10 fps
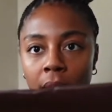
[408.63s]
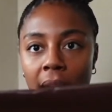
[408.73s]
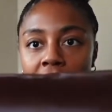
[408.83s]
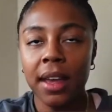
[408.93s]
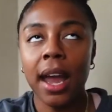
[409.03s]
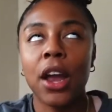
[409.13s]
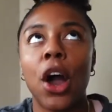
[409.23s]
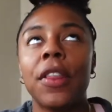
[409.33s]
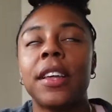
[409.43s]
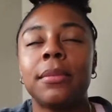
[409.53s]
I
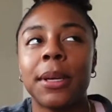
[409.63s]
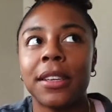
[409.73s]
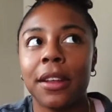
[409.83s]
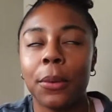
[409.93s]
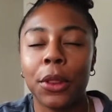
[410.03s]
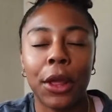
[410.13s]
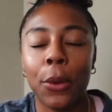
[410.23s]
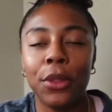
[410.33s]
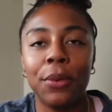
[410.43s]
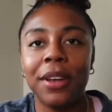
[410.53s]
got these because they were the
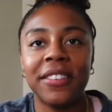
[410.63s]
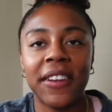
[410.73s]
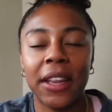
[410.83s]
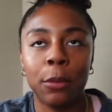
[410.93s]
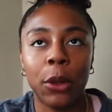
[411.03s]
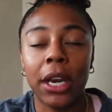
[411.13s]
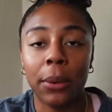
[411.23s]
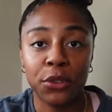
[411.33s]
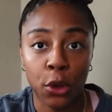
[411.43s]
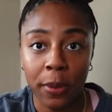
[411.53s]
only ones available and I
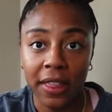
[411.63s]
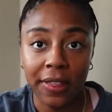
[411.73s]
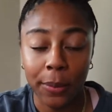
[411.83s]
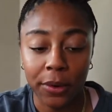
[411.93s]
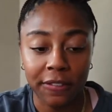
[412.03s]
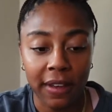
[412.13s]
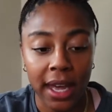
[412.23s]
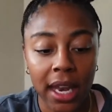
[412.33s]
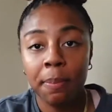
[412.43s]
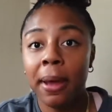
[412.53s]
was hoping that they would
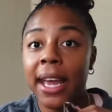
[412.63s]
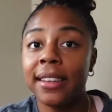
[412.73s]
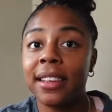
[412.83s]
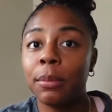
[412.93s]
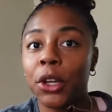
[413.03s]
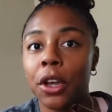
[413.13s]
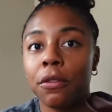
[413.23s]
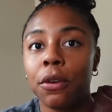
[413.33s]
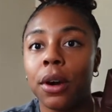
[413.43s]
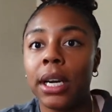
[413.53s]
fit. Pants I'm looking
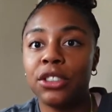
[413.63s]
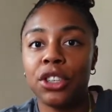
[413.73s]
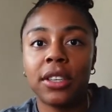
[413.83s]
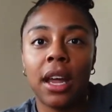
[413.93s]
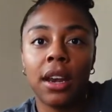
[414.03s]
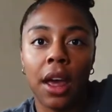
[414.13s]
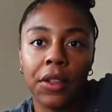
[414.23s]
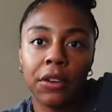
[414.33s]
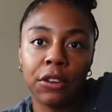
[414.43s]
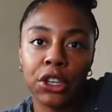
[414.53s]
for is just
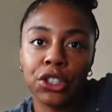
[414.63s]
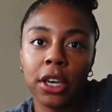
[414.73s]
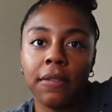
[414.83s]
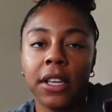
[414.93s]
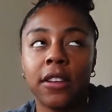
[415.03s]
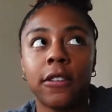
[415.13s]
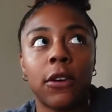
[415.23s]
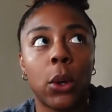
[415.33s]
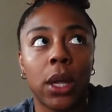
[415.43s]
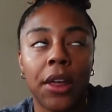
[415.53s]
another version of these
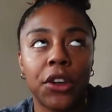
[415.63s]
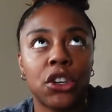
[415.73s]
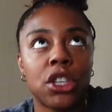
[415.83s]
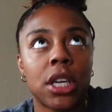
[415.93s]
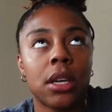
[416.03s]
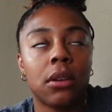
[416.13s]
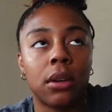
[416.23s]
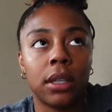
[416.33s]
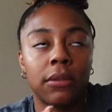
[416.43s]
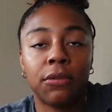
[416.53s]
faux leather
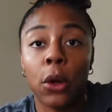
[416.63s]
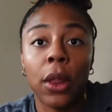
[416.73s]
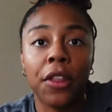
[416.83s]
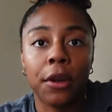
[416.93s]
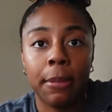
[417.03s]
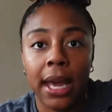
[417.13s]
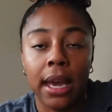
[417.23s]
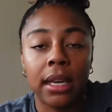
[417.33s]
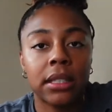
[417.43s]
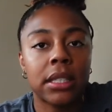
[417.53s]

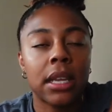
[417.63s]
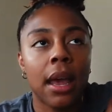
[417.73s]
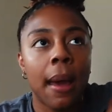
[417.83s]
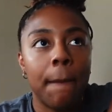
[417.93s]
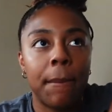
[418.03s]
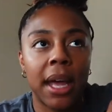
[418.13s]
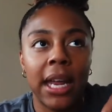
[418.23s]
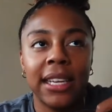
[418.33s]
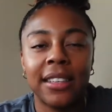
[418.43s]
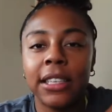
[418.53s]
pants,
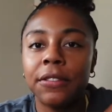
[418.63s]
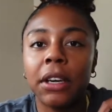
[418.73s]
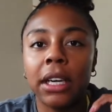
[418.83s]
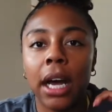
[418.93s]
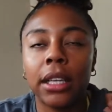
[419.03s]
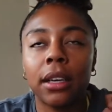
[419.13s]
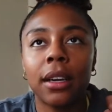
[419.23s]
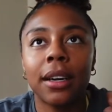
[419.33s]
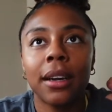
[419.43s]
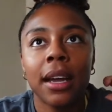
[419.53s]
but it's a different
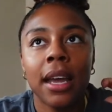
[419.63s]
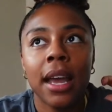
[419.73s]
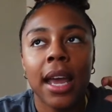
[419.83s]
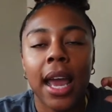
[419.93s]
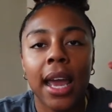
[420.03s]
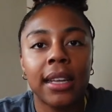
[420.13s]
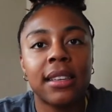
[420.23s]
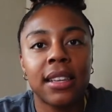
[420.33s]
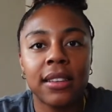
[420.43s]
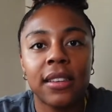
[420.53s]
color. And
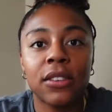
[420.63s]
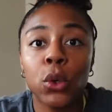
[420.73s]
since it's